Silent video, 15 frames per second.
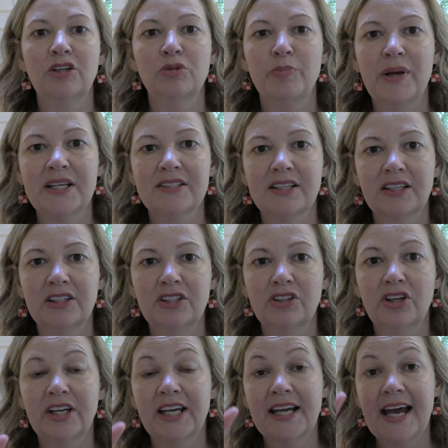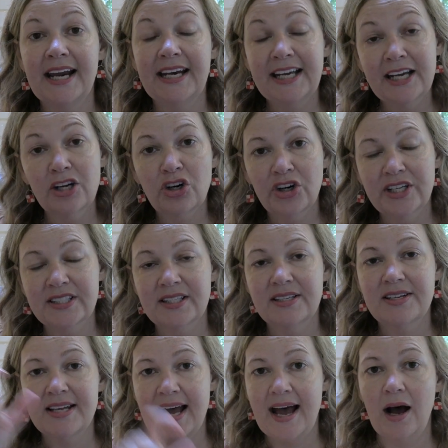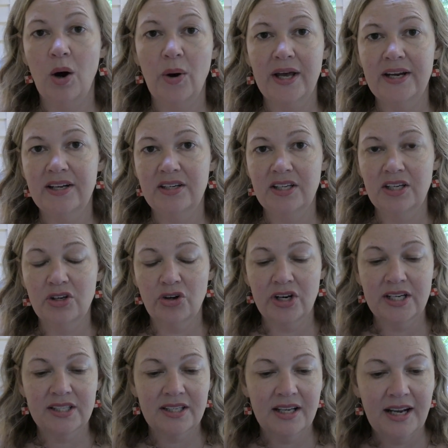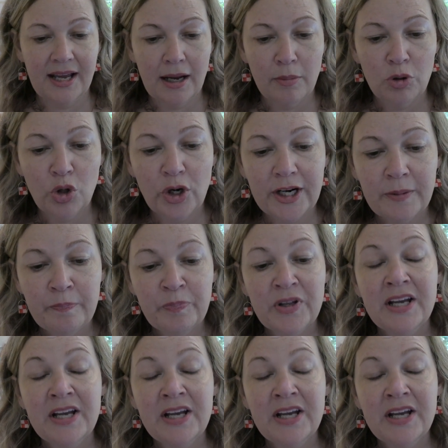you're basically looking at an increase in tau and a decrease in amyloid.